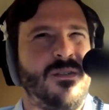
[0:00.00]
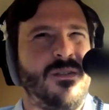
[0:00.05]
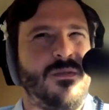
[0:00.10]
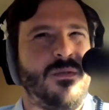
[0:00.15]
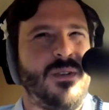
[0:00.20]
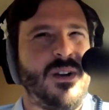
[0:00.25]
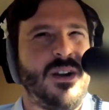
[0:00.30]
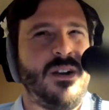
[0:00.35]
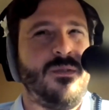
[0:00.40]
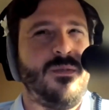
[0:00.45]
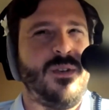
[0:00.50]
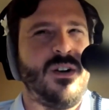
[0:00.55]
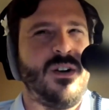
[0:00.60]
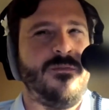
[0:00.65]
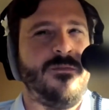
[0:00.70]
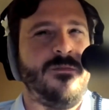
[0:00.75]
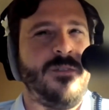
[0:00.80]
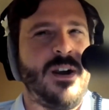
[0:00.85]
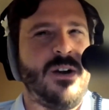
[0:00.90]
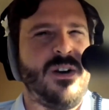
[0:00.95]
We are
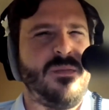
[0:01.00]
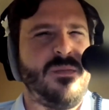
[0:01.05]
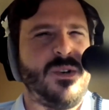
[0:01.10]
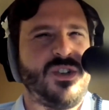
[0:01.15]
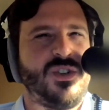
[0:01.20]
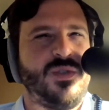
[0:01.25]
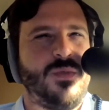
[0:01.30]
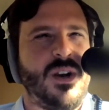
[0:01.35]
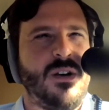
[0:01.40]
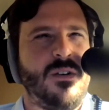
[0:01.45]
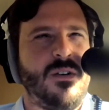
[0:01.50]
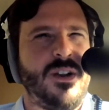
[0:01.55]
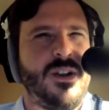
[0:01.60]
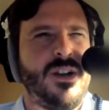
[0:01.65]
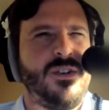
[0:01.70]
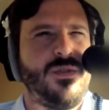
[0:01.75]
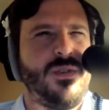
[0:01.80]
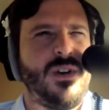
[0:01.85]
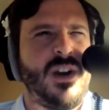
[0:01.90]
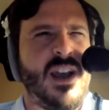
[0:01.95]
very much aware that
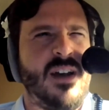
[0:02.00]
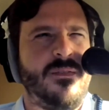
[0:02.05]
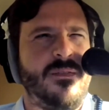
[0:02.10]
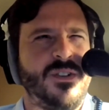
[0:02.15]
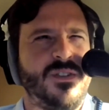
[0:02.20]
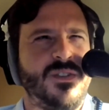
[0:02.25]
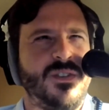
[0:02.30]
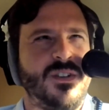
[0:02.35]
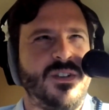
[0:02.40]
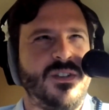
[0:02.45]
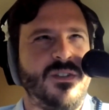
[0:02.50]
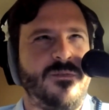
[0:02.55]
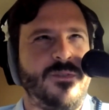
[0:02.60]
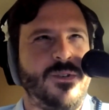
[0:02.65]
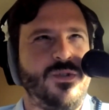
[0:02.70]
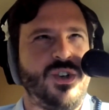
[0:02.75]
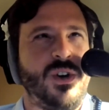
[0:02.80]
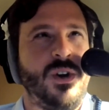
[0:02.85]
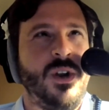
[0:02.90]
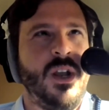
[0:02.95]
indoor nav is the
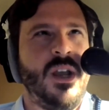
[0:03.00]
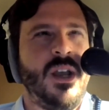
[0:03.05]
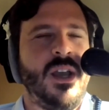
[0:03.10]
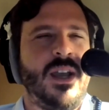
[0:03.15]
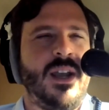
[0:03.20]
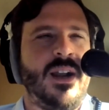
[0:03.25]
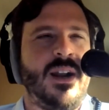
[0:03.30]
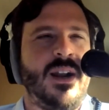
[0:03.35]
future. And